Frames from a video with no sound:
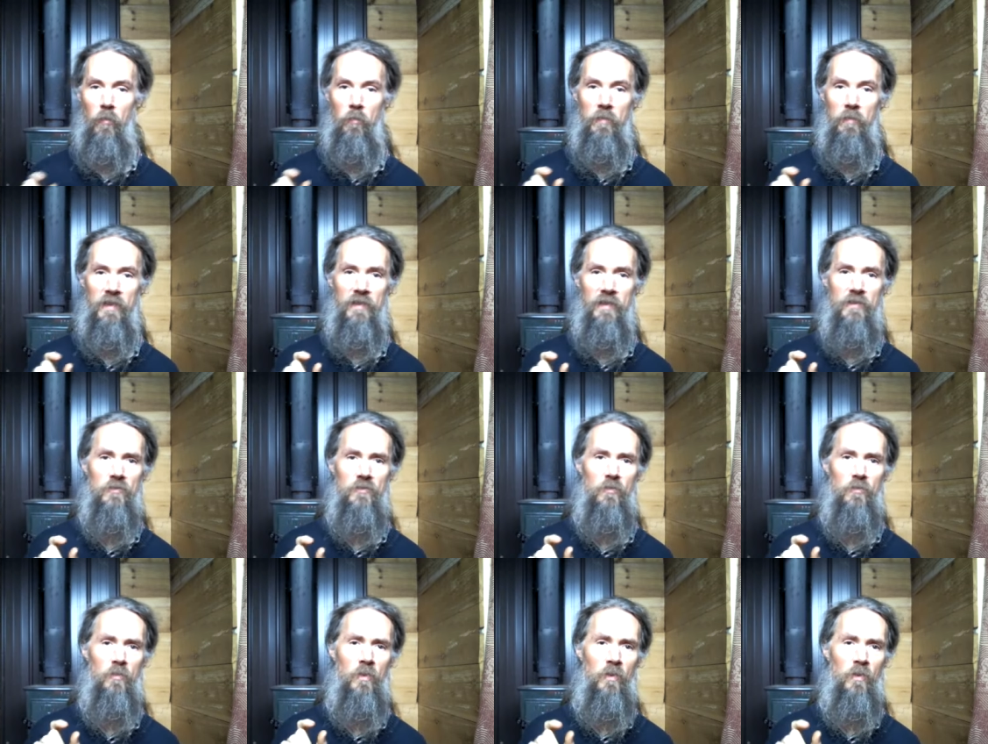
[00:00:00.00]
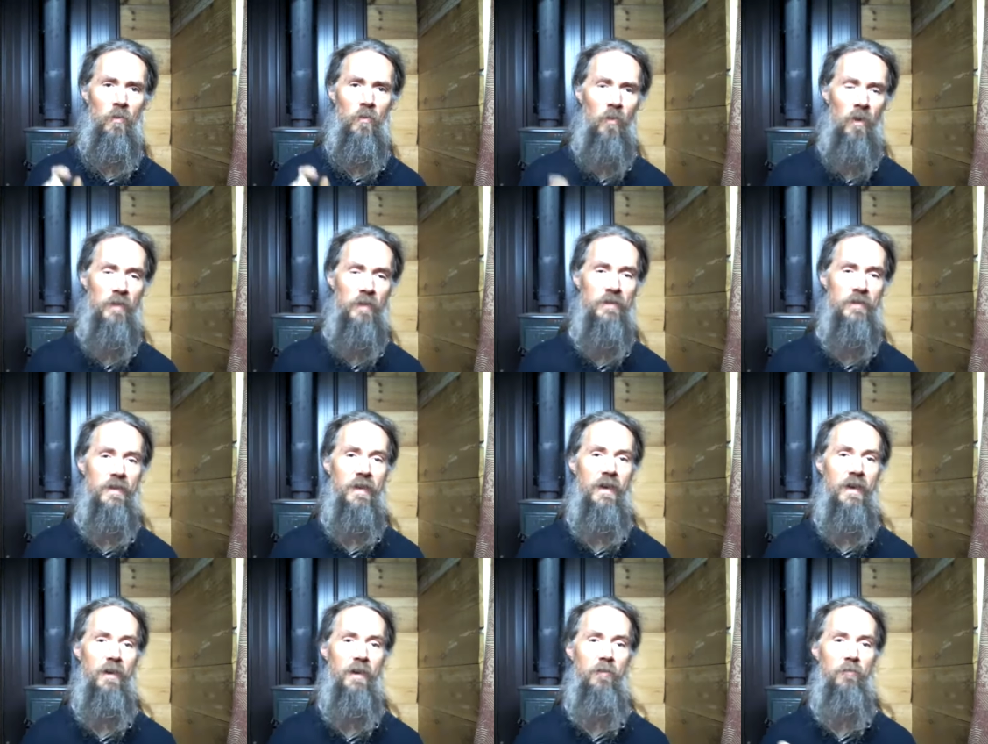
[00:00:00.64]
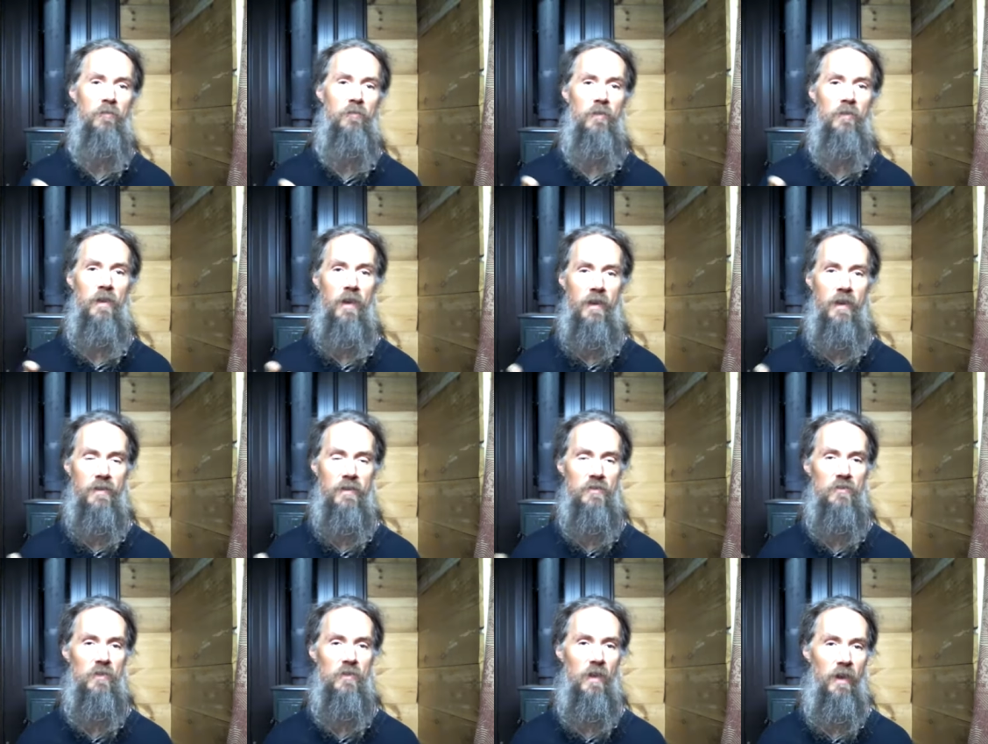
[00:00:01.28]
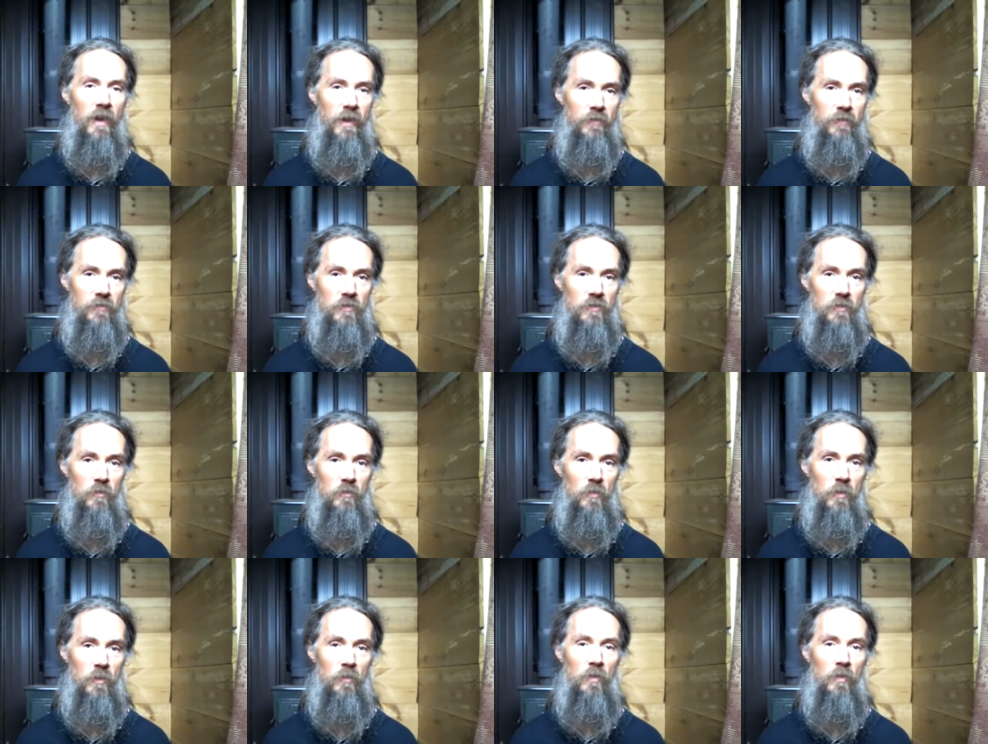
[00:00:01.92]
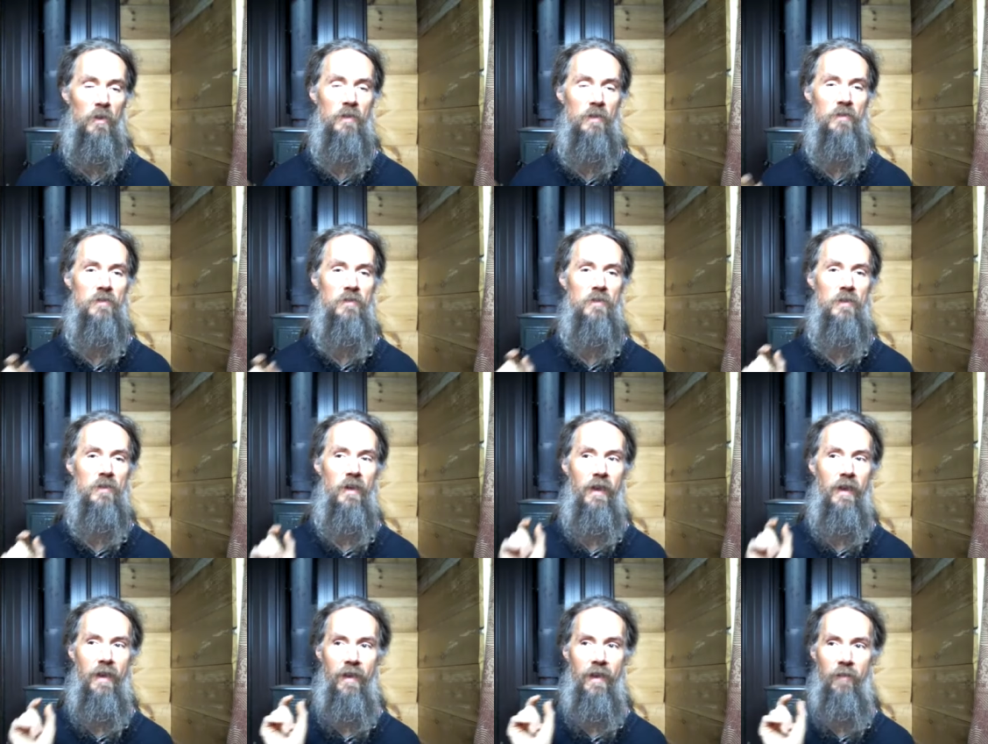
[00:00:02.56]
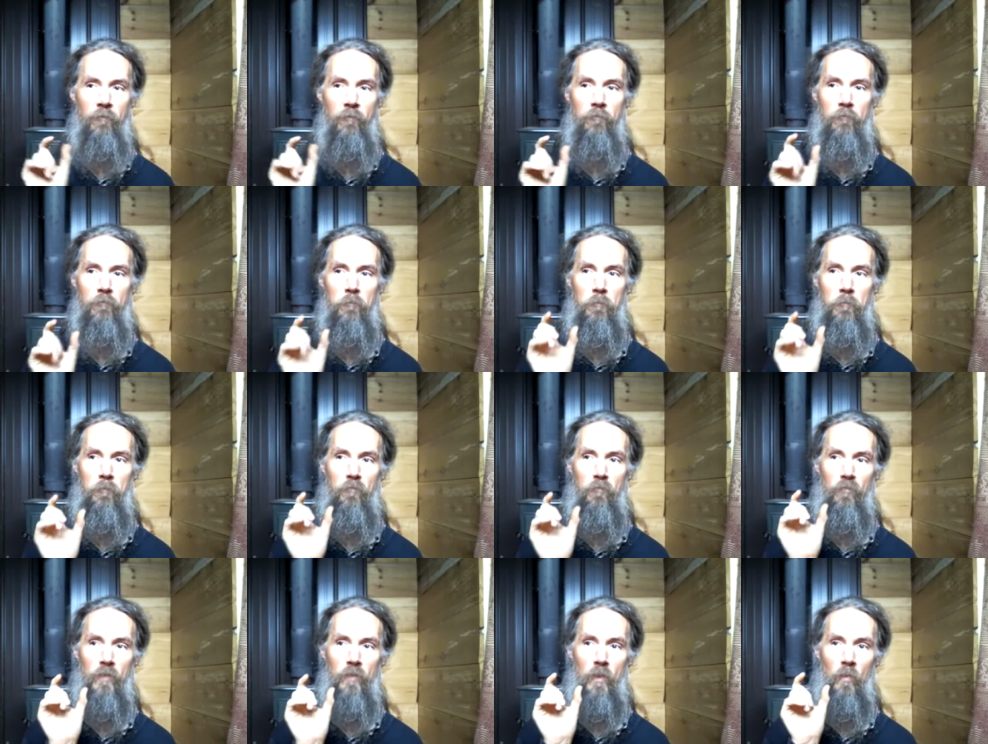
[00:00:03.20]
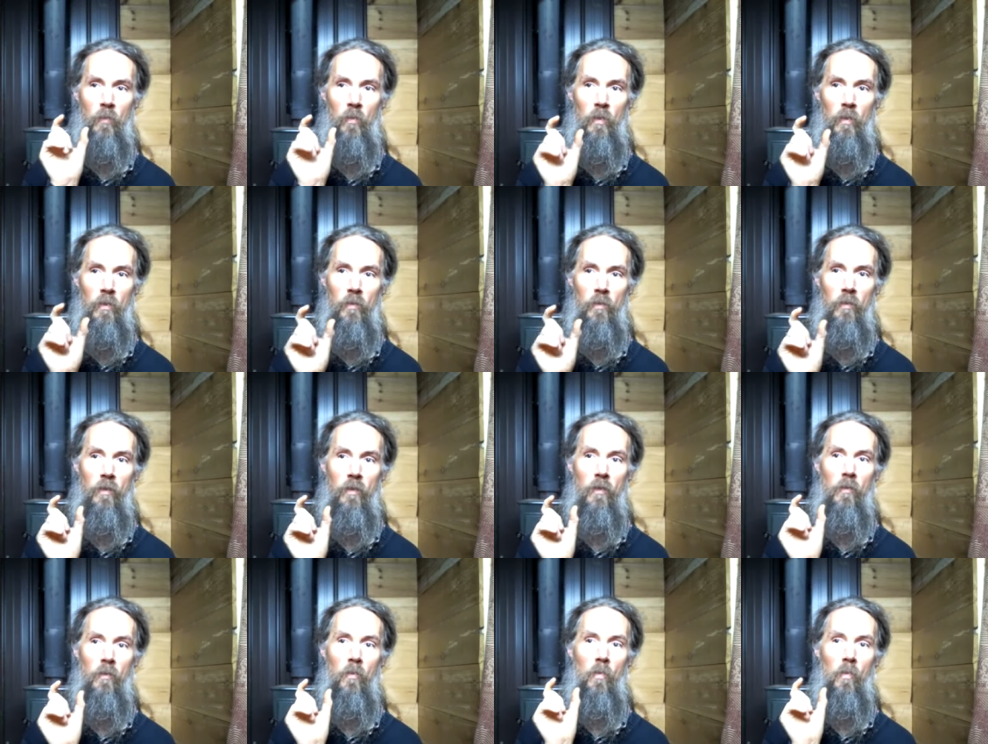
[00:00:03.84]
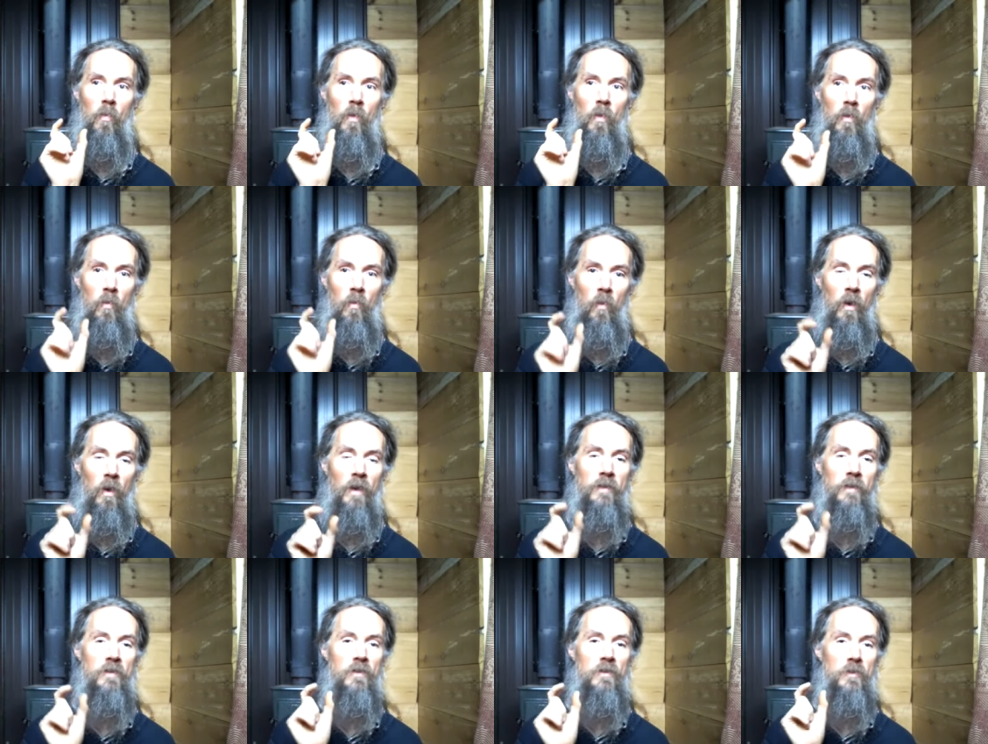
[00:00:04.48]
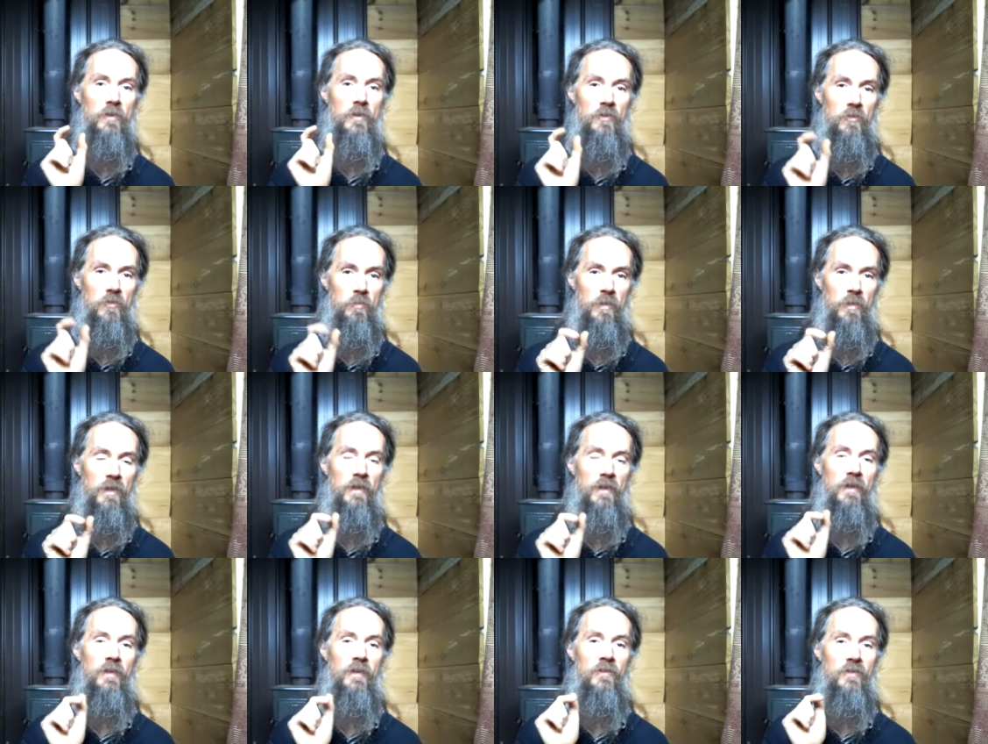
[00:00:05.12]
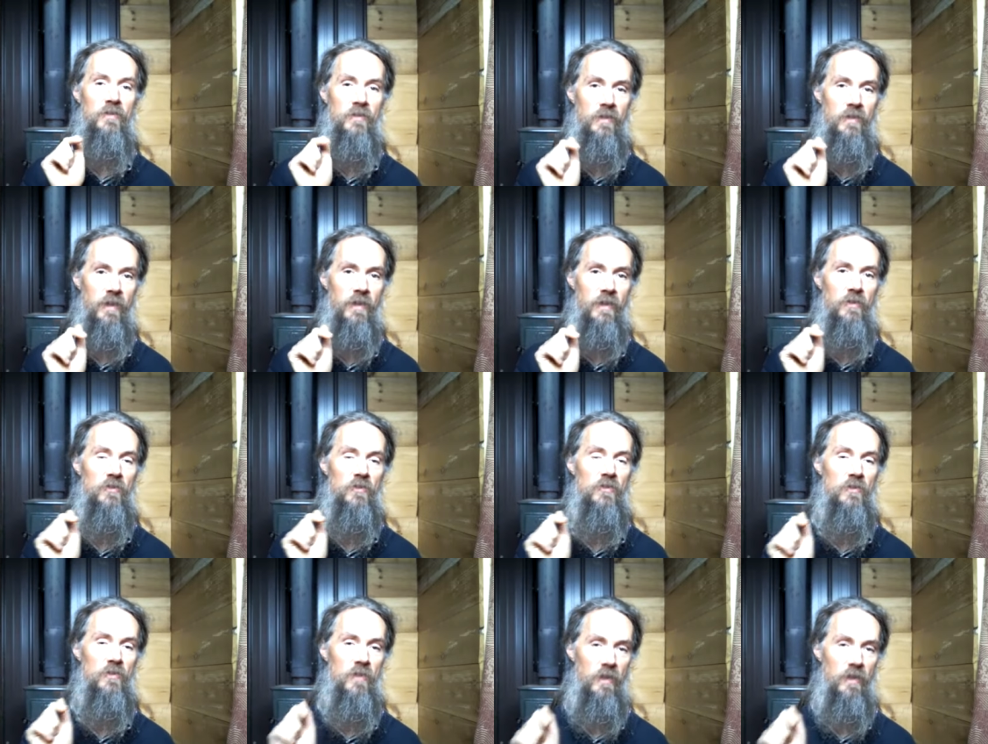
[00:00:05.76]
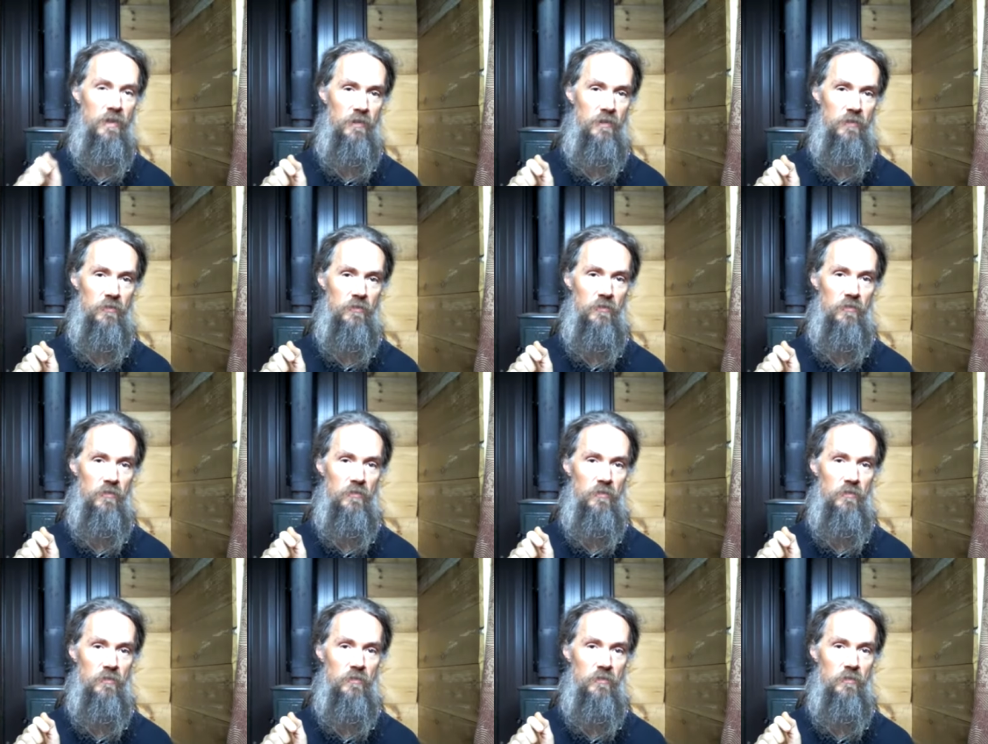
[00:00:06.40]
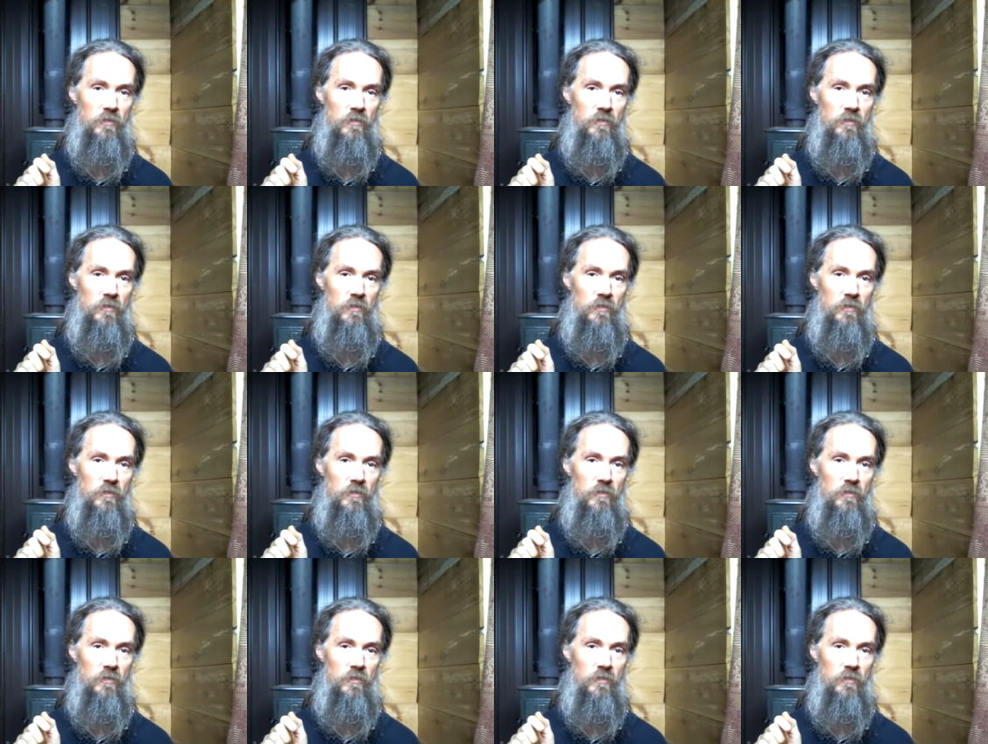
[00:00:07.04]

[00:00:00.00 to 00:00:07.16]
Because we want to have nice lives. We want to have, we, we want to experience nice things.